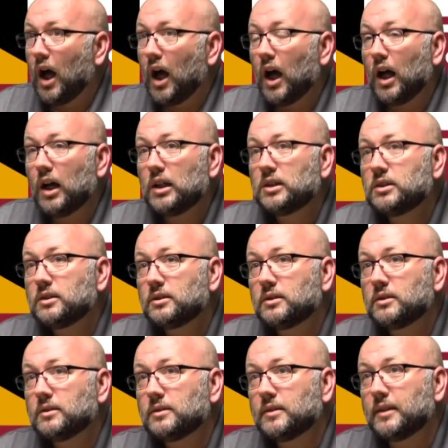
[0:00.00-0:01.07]
And
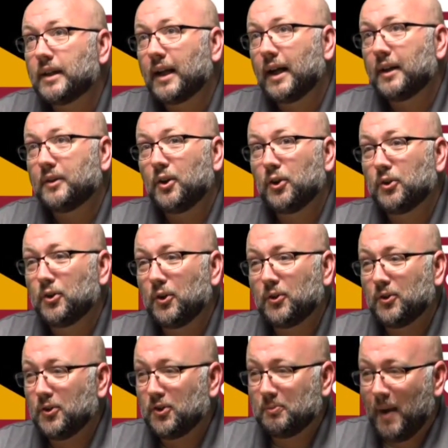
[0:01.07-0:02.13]
there's
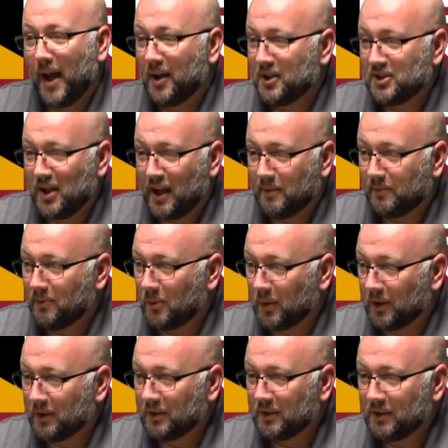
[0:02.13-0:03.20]
the Spanish name
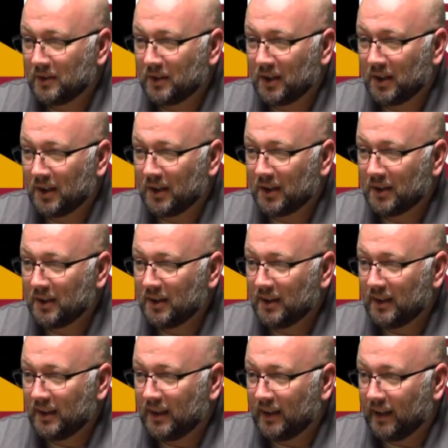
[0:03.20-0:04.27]
for it,
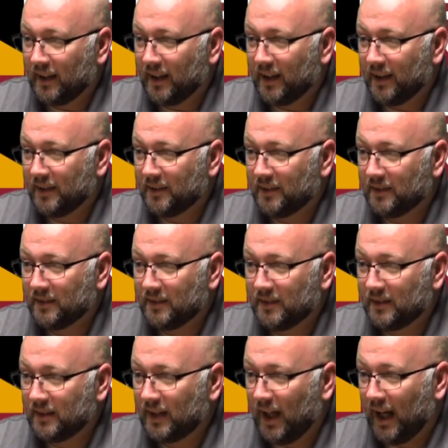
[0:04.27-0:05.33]
and
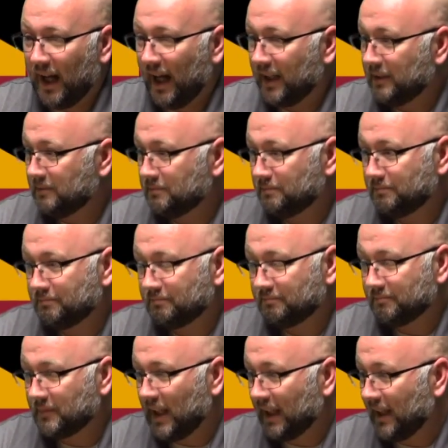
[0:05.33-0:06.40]
I
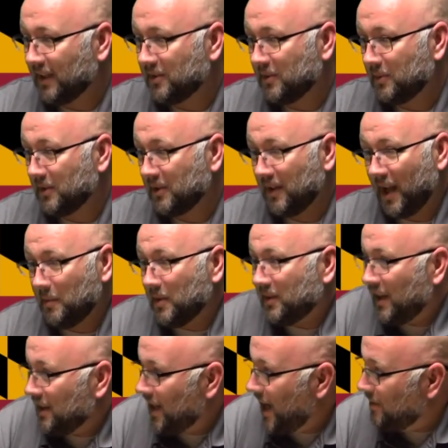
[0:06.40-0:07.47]
guess it was the name
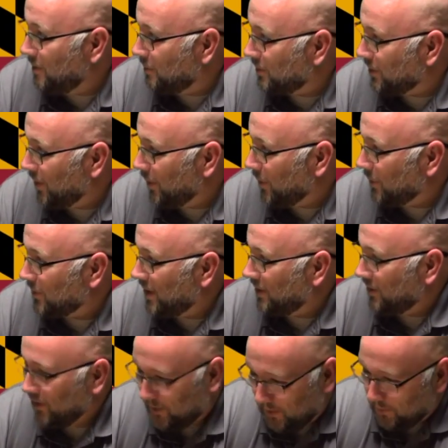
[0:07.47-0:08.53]
that they gave themselves,
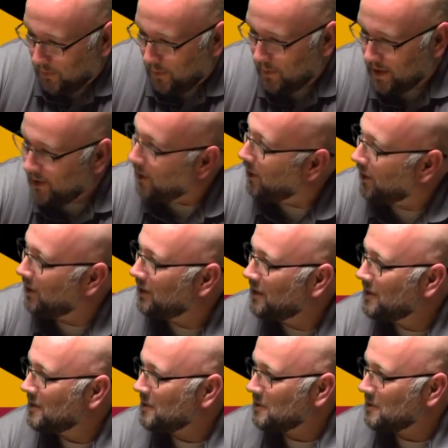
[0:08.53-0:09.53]
that this is what we are.